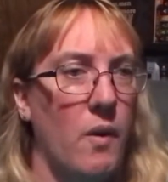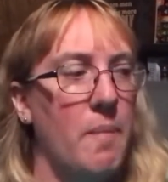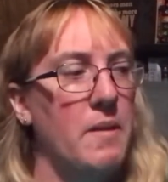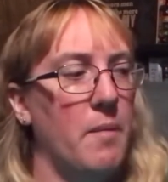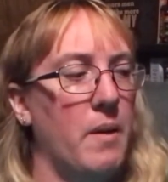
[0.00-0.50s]

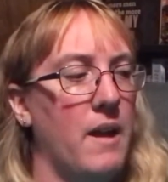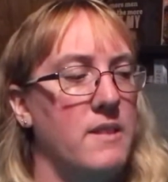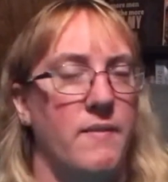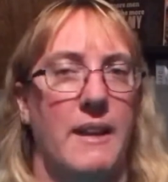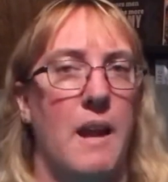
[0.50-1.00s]
I'm not
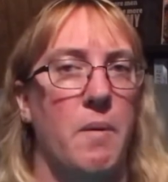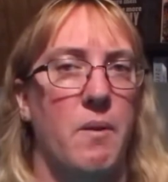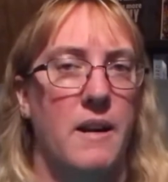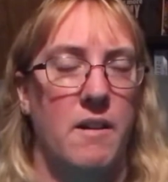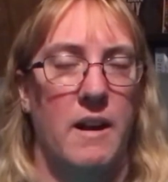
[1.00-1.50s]
positive. I can't remember
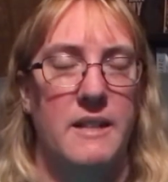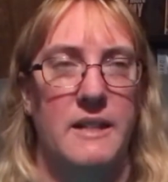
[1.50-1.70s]
what year I did